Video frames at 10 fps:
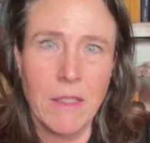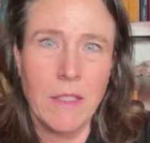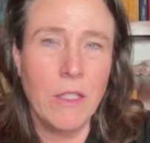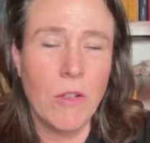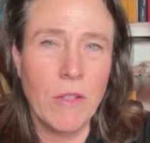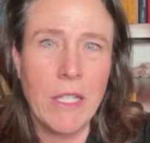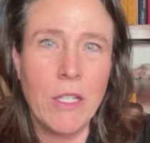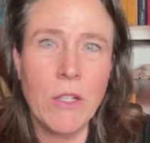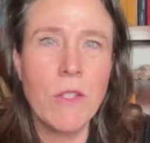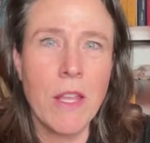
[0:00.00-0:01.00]
You don't need to
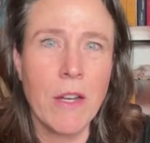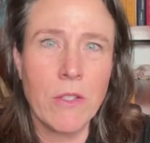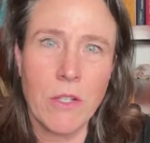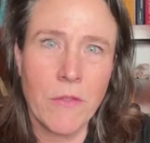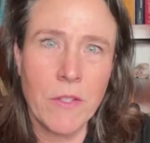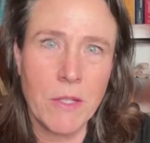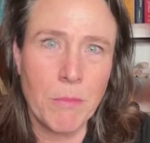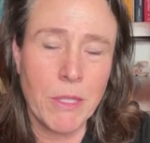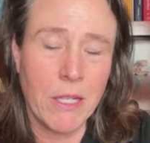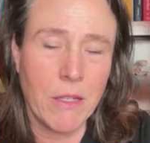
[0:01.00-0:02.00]
use their service in
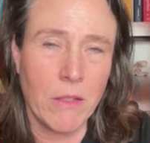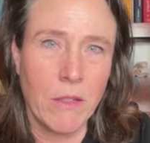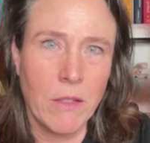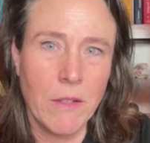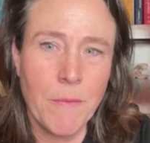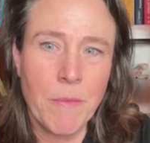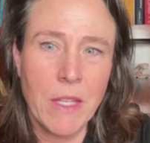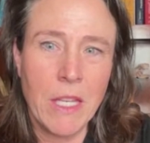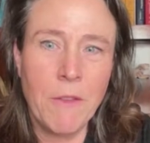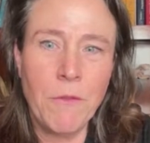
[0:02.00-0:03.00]
particular.
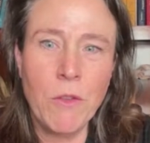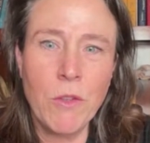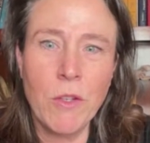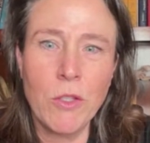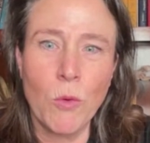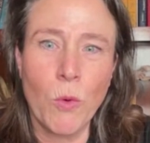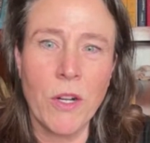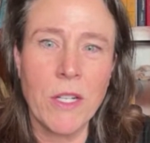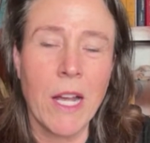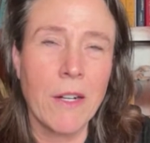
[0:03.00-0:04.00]
If you use the
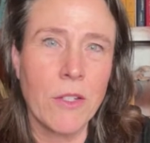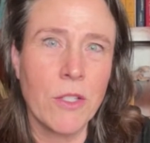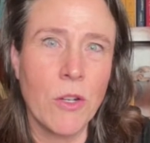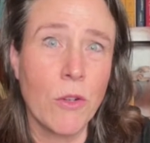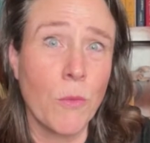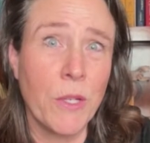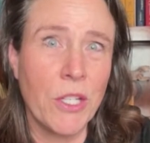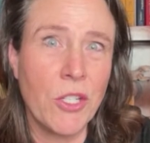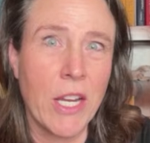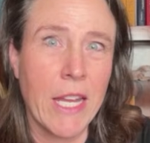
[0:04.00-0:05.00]
word Dr. Toker when you
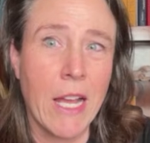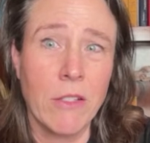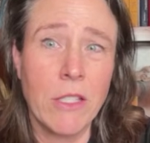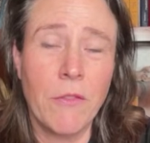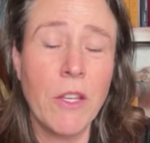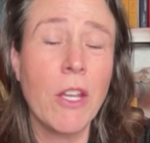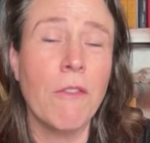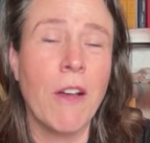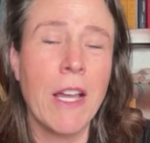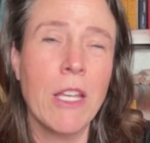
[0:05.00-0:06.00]
check out, so if you go to
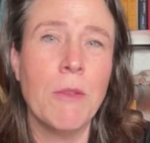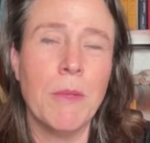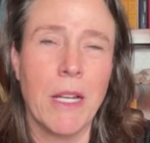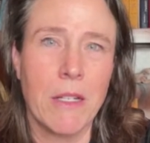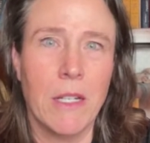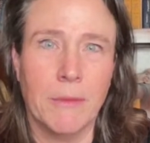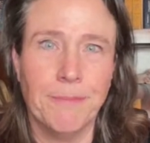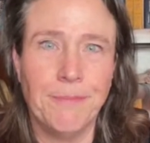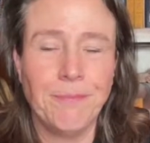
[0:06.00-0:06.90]
viome.com,